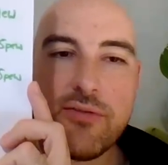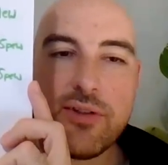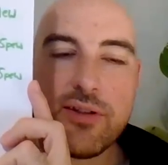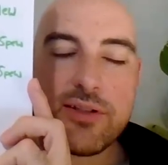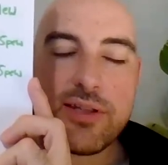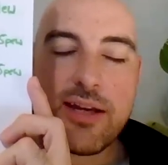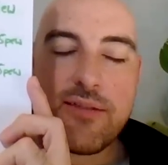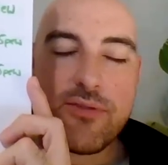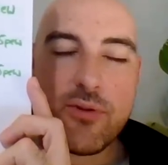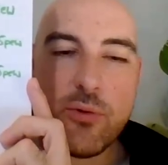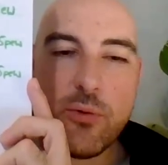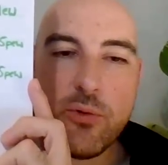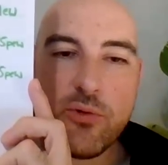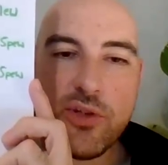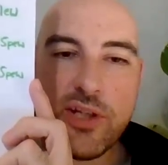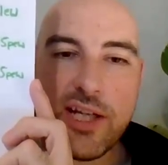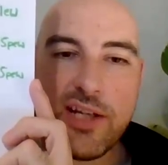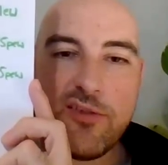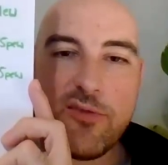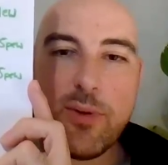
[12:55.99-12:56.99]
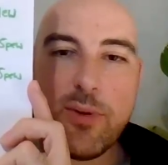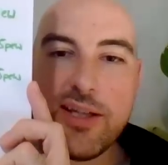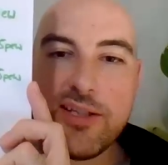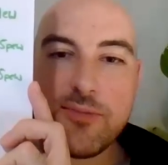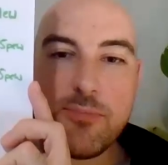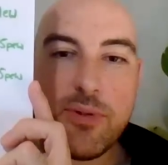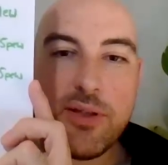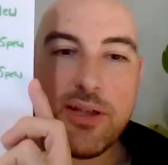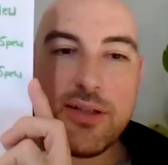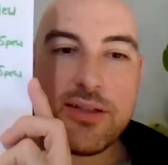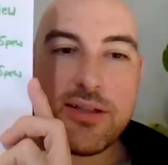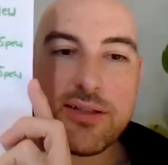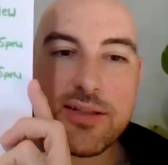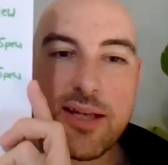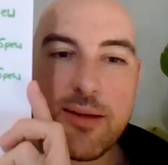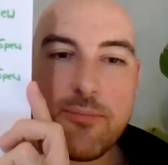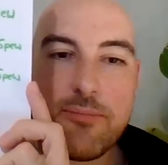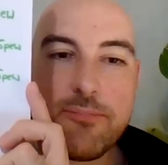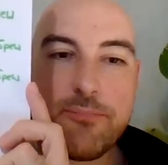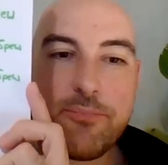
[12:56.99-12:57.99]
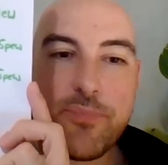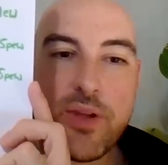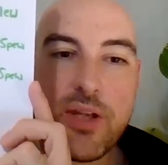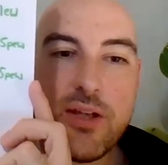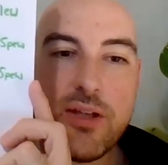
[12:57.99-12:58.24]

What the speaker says: to have the horse in eighth place, but it does happen.